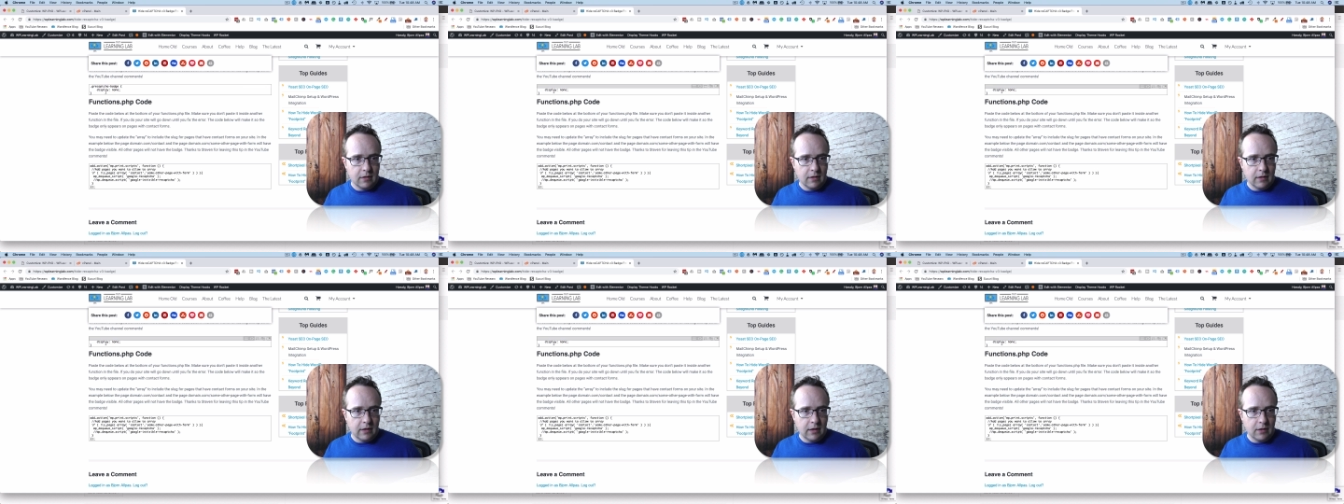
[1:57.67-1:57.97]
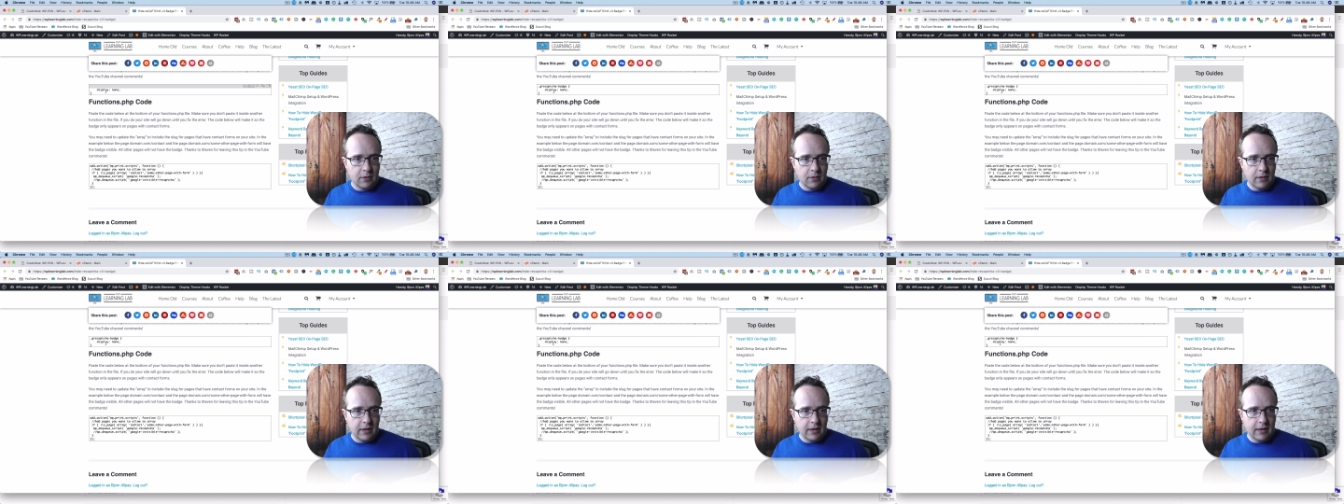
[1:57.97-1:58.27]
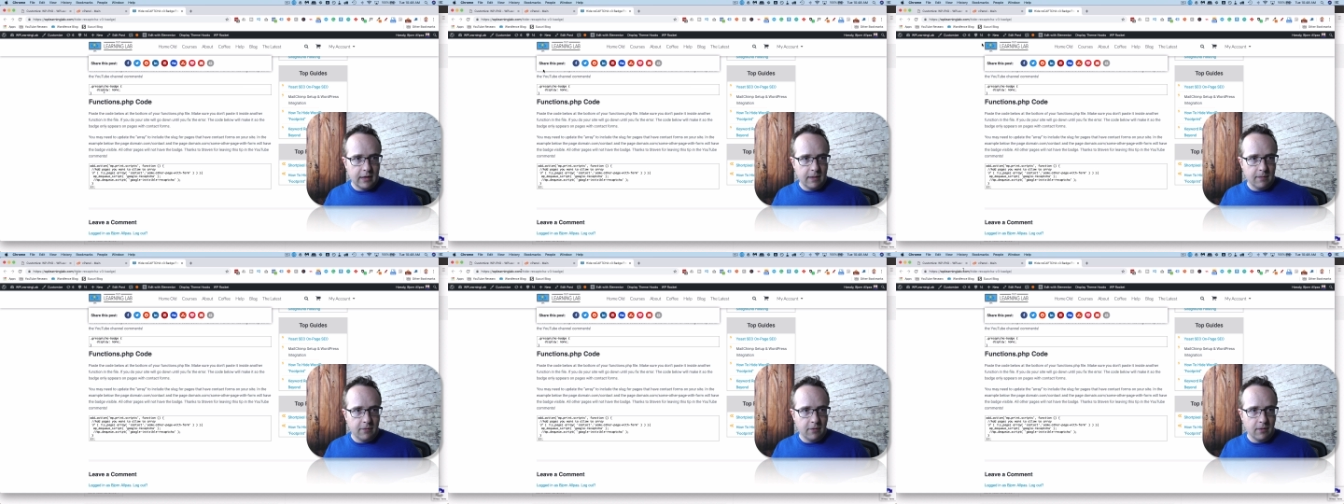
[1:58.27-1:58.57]
I don't know where that
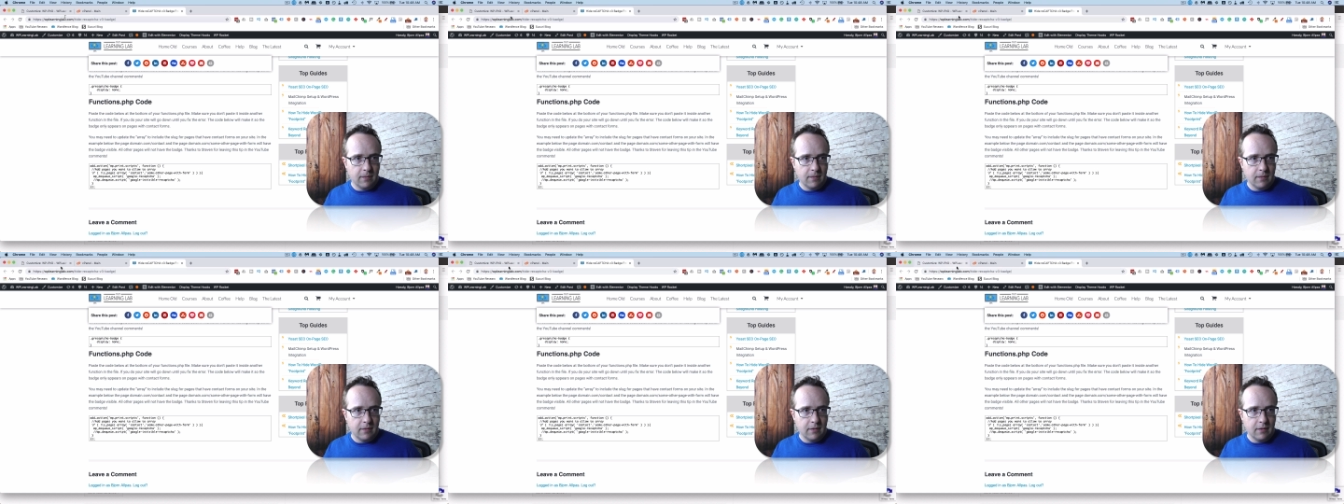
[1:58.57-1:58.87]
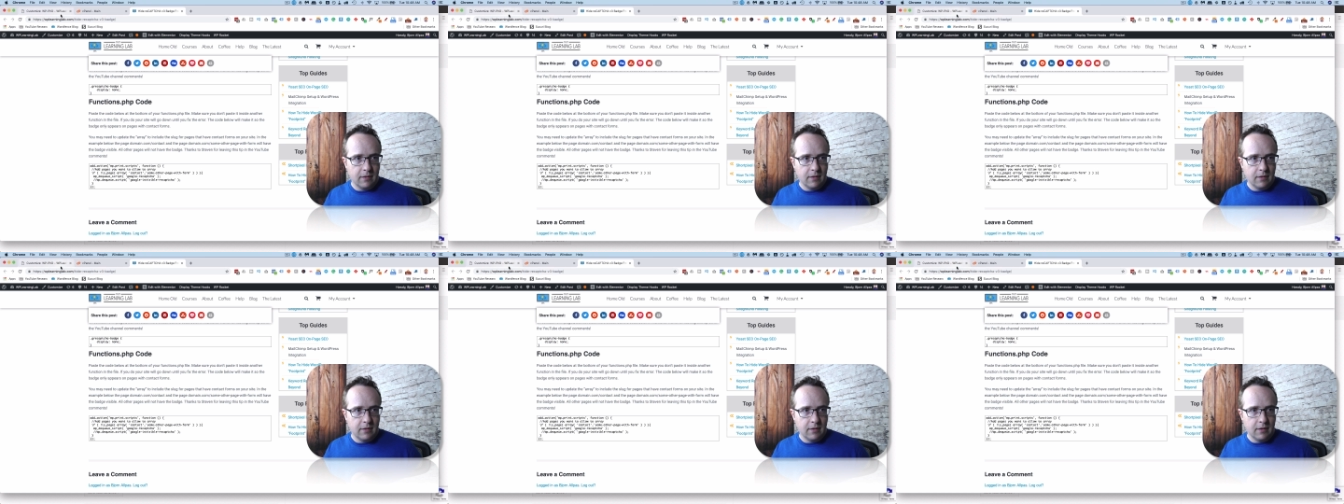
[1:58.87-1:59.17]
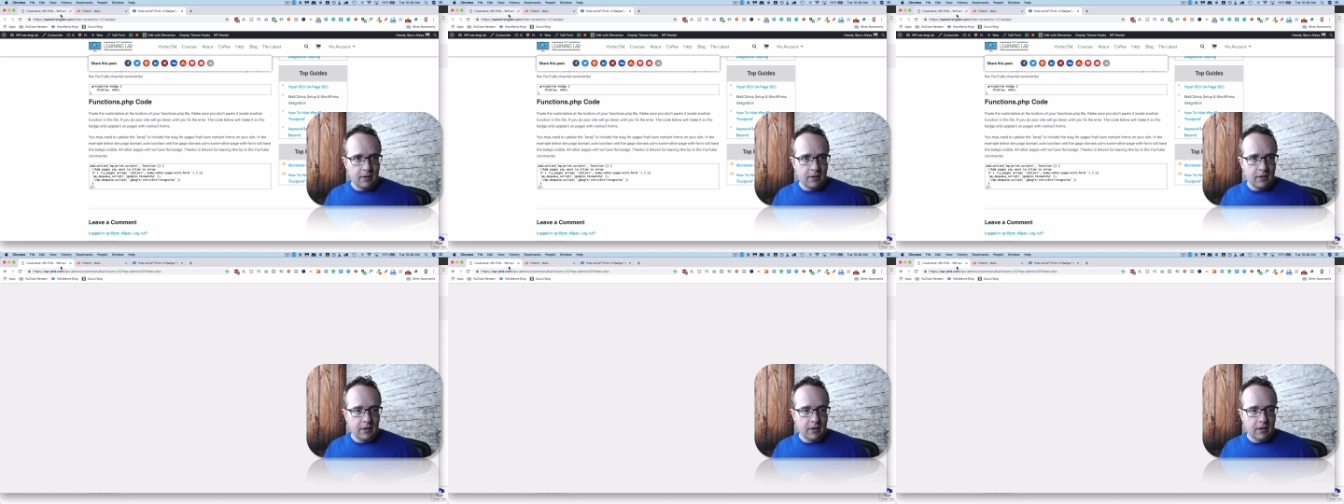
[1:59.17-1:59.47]
came from.
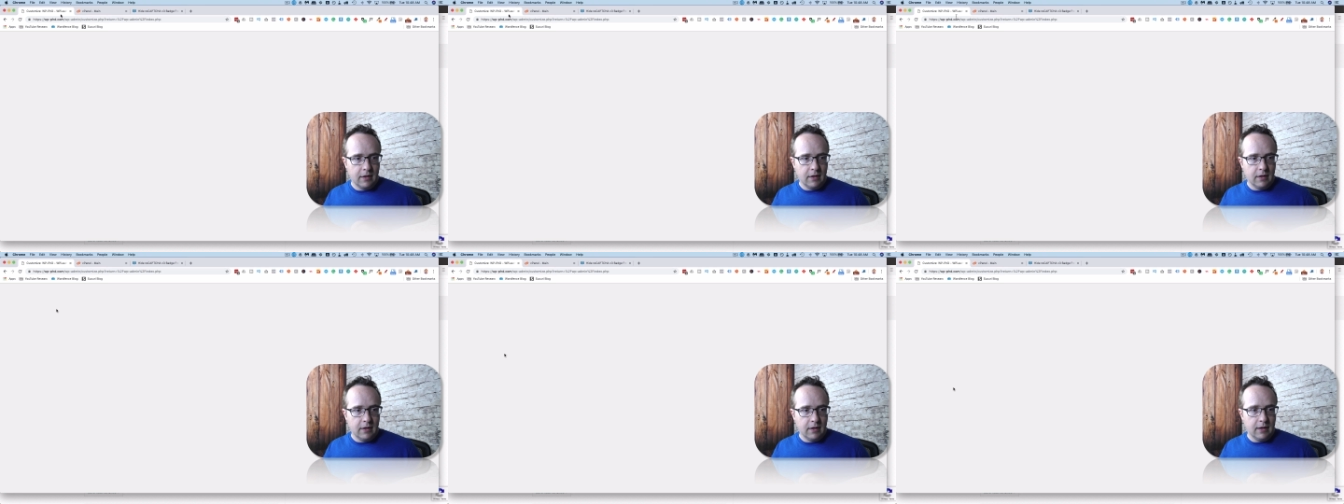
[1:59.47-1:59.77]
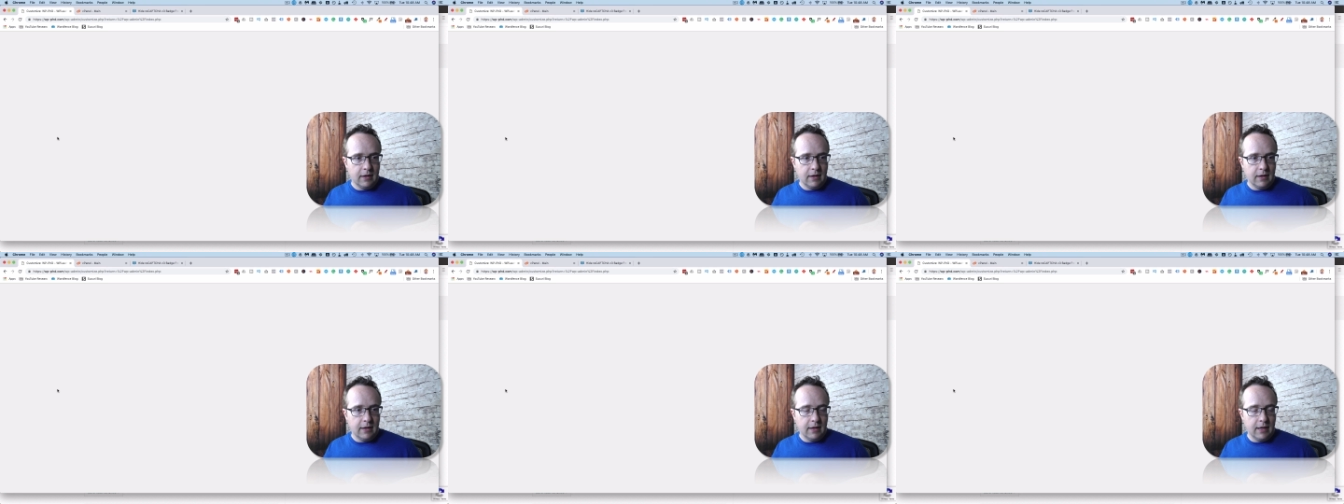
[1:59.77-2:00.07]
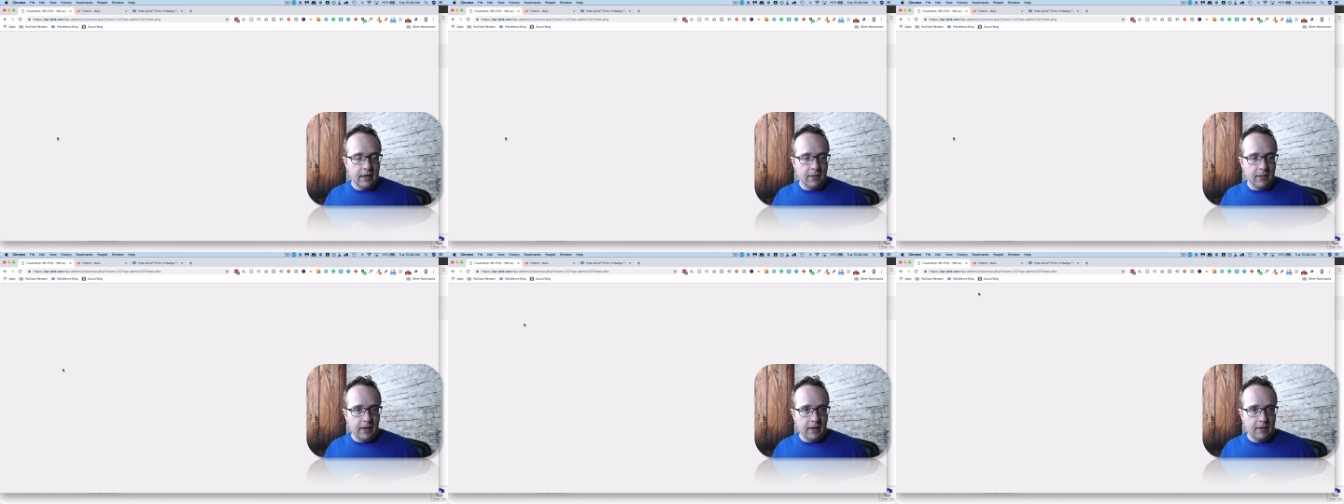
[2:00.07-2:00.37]

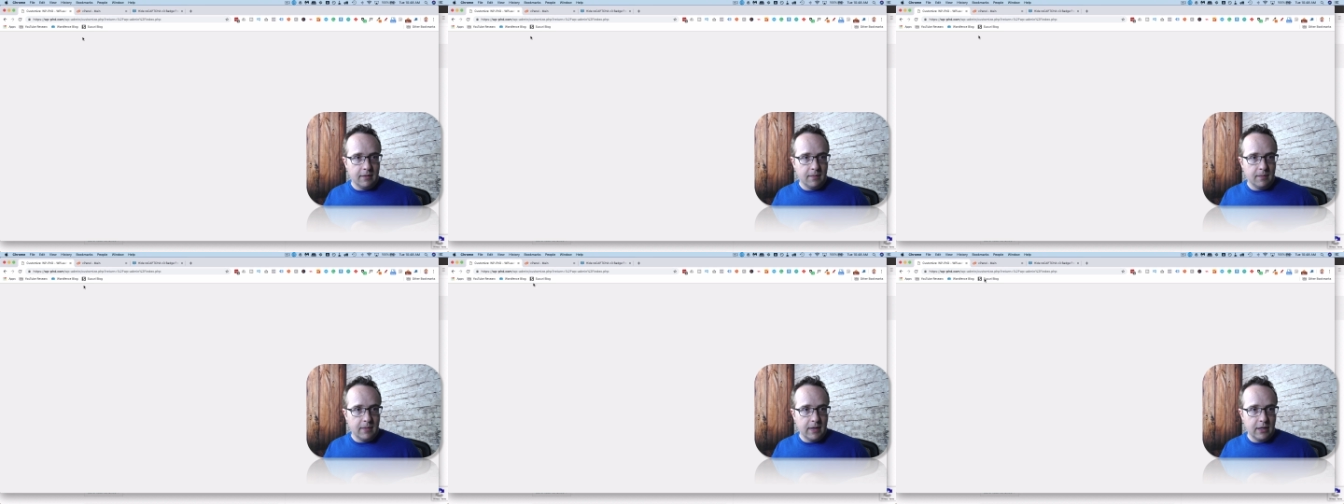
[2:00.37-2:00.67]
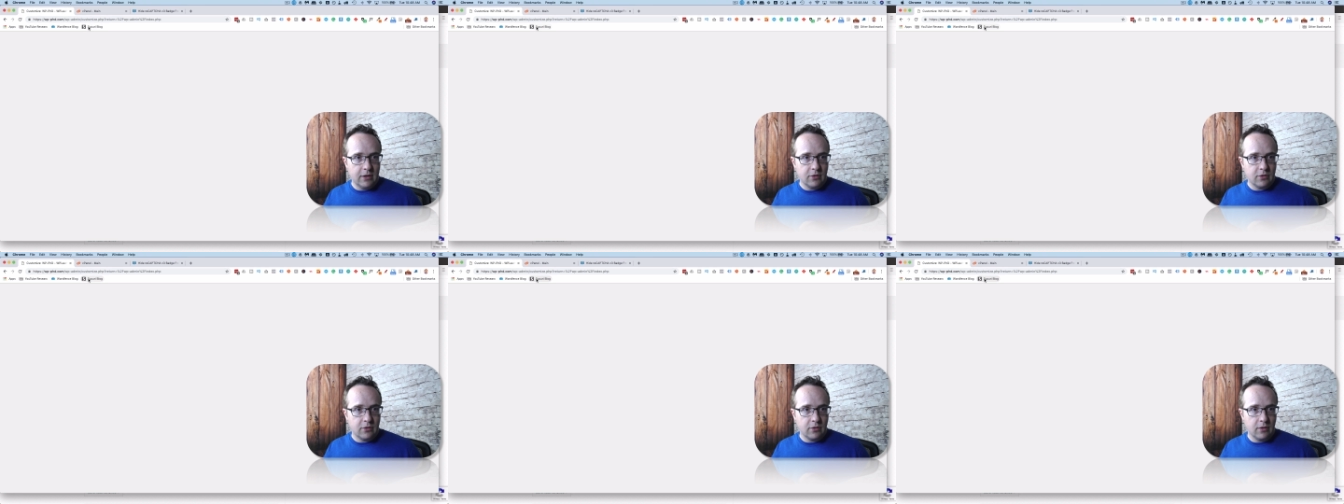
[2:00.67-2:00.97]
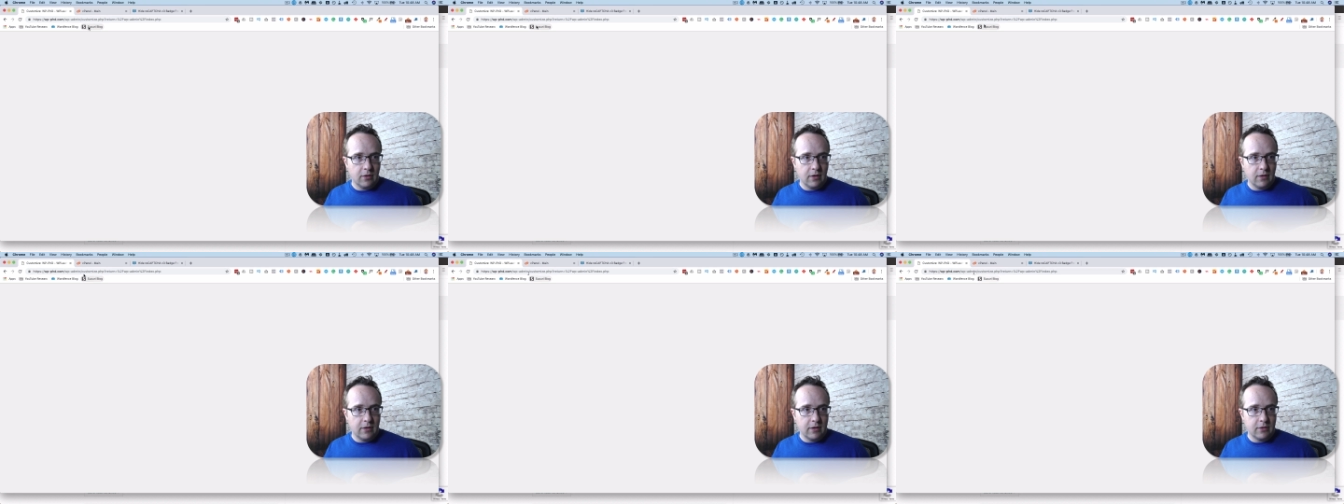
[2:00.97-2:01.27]
Anyway, make
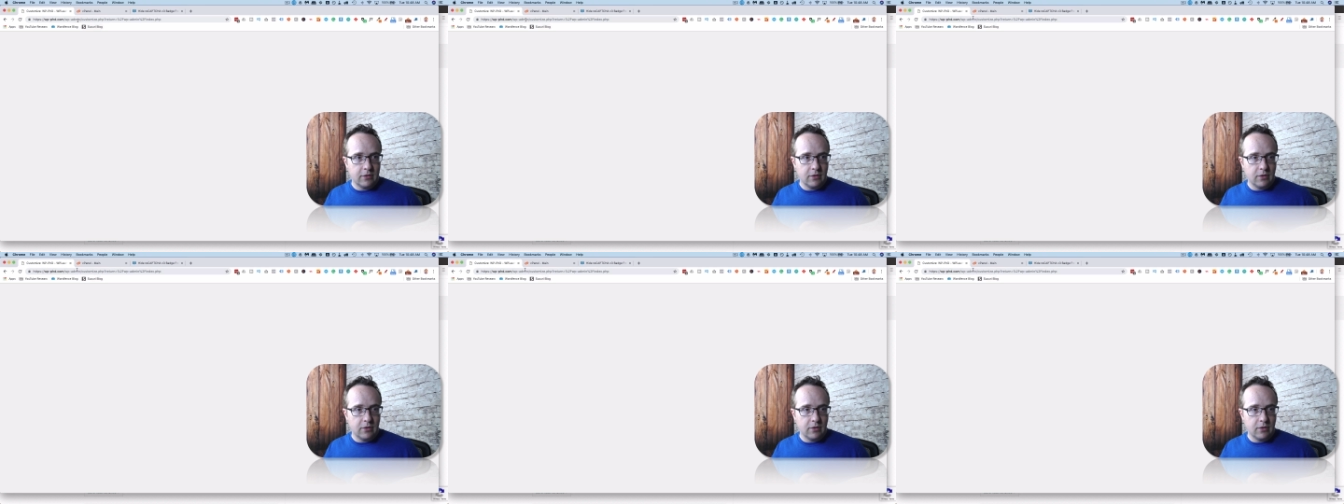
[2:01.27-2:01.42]
sure there is